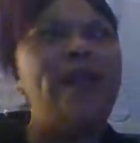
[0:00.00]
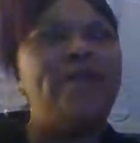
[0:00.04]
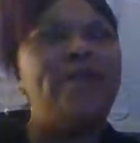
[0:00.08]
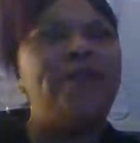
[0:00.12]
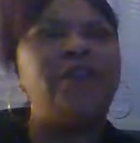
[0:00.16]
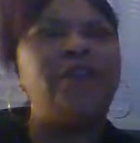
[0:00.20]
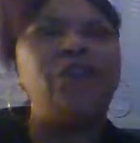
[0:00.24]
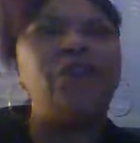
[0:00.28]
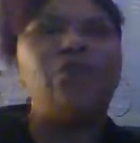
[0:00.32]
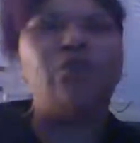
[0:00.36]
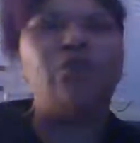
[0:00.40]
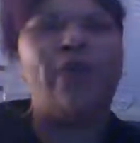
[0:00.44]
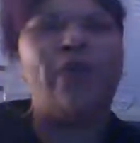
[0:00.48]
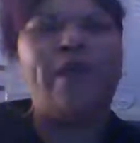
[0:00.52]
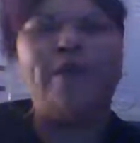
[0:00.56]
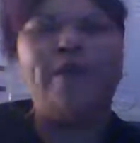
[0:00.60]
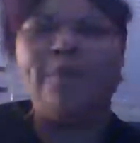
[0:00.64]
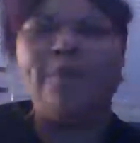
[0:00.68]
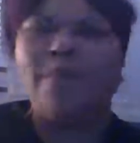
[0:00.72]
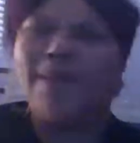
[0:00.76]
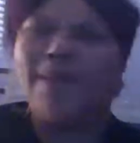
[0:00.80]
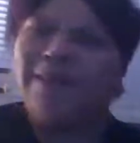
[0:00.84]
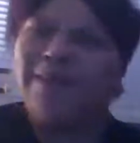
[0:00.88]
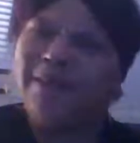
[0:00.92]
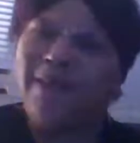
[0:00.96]
in
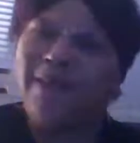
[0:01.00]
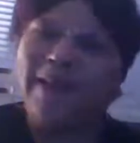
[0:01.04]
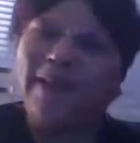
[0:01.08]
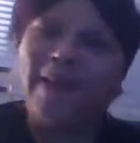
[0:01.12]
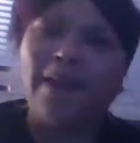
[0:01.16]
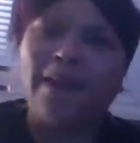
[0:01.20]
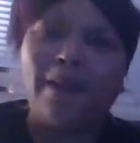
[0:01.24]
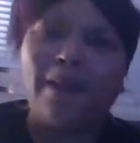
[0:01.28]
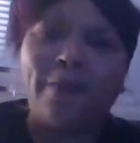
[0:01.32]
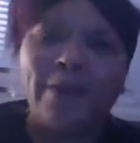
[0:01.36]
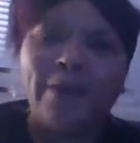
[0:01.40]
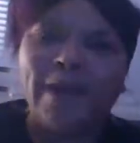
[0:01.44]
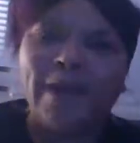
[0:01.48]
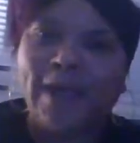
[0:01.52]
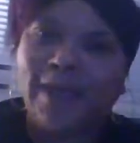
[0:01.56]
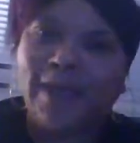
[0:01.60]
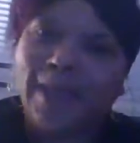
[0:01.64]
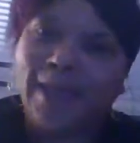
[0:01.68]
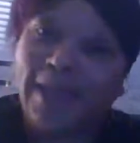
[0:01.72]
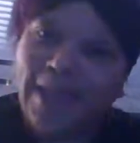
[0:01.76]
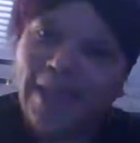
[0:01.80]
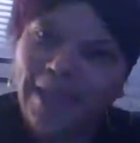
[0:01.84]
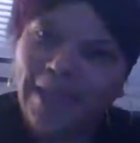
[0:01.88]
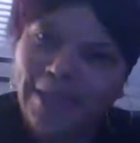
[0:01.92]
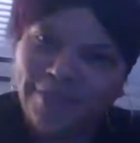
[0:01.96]
Detroit, my son ended up in
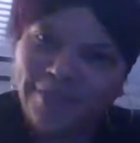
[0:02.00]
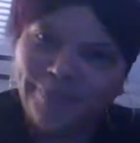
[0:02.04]
LA.